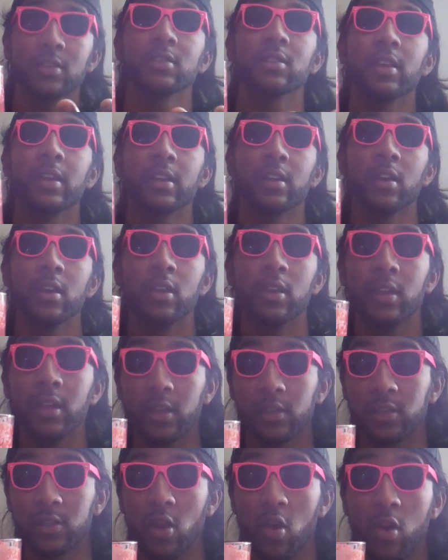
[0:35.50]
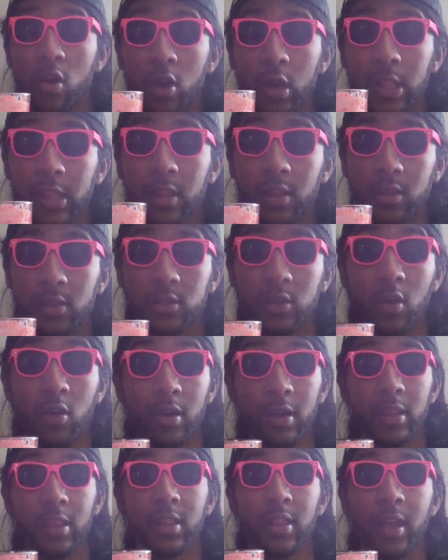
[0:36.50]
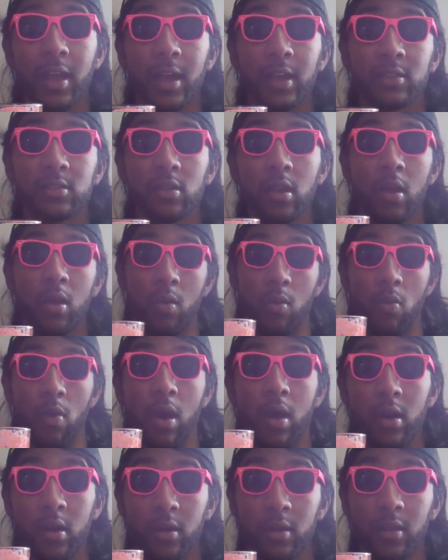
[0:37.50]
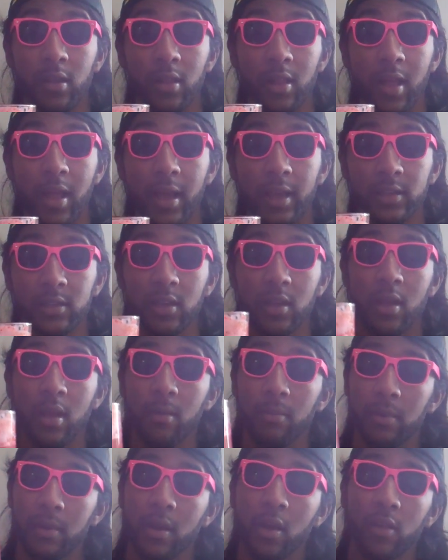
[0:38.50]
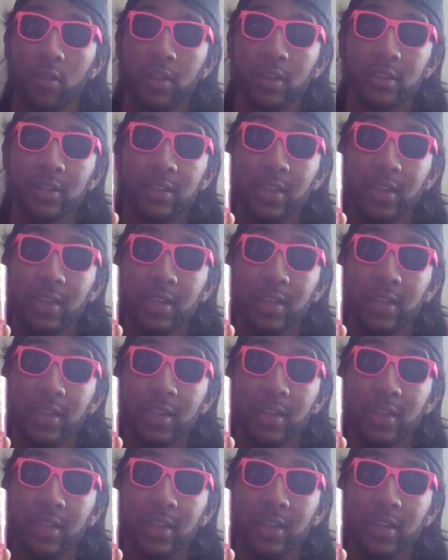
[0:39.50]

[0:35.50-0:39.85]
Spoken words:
it's like you got soda in the glass, water in the glass. But no, this